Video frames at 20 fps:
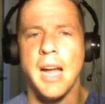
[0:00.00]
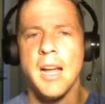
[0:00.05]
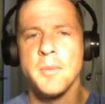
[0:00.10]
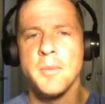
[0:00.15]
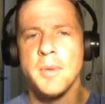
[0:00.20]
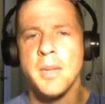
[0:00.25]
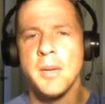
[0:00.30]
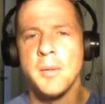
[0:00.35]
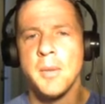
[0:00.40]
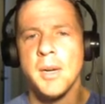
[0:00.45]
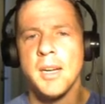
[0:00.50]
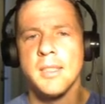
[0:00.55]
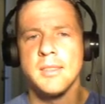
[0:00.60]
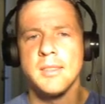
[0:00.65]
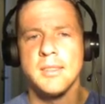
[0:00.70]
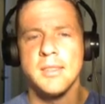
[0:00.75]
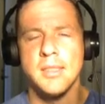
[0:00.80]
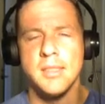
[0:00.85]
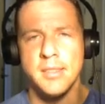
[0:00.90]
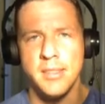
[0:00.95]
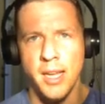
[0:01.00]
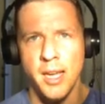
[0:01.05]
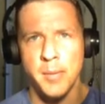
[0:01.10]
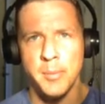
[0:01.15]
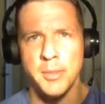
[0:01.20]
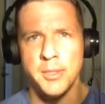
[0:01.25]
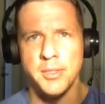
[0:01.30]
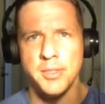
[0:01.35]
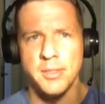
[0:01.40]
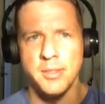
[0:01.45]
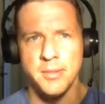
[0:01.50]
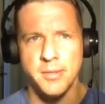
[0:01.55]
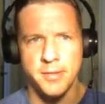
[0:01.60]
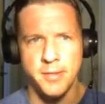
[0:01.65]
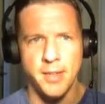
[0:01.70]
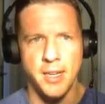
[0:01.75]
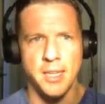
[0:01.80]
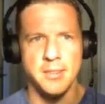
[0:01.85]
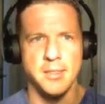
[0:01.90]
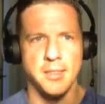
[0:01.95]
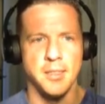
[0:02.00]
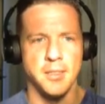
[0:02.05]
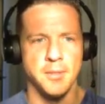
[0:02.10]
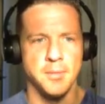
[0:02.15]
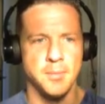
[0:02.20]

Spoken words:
to minimize the damage of fasting.